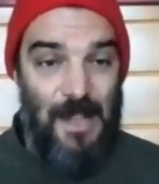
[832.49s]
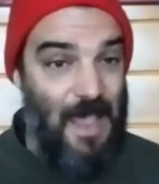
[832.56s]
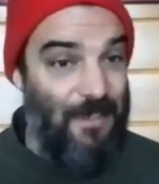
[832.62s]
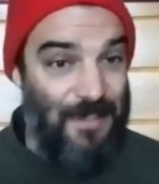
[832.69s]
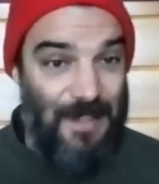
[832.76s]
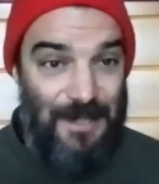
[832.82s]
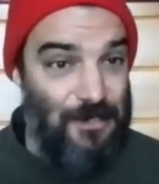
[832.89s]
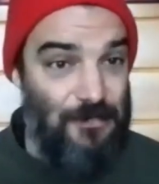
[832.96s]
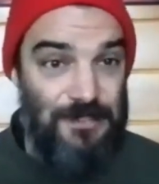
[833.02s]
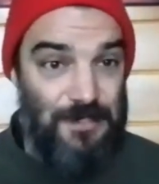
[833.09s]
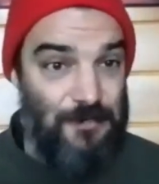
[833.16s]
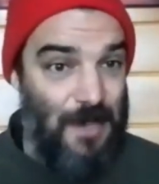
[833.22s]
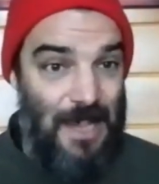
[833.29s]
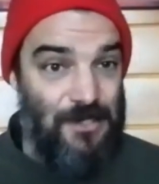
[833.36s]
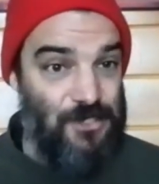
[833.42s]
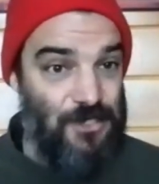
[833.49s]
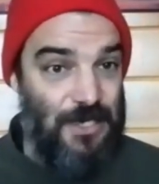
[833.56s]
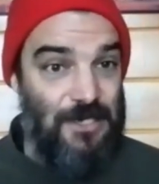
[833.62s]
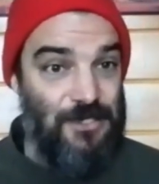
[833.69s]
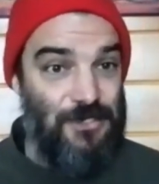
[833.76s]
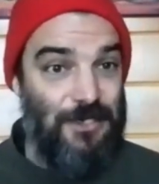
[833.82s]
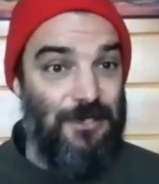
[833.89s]
and then use
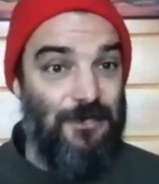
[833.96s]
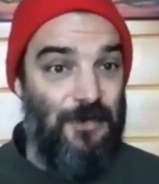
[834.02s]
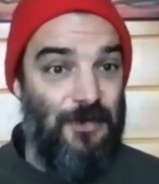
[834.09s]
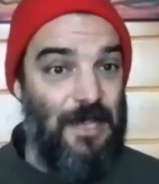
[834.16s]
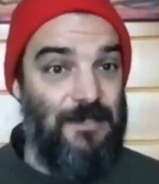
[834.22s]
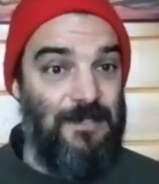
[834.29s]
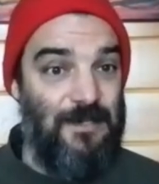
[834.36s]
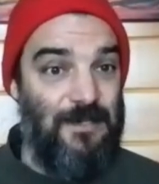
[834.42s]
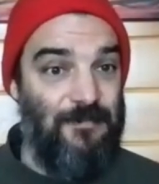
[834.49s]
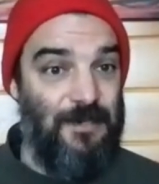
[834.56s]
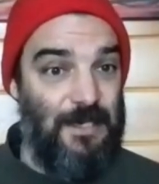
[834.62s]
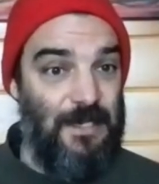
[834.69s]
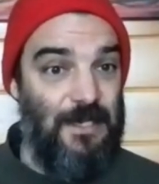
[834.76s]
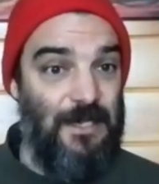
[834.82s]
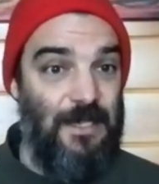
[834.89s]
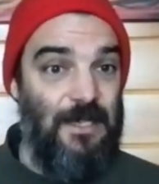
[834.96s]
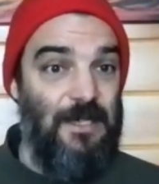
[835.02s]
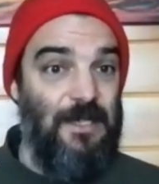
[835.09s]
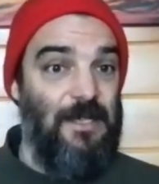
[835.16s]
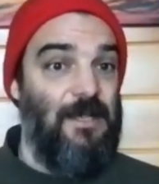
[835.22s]
imagination and creativity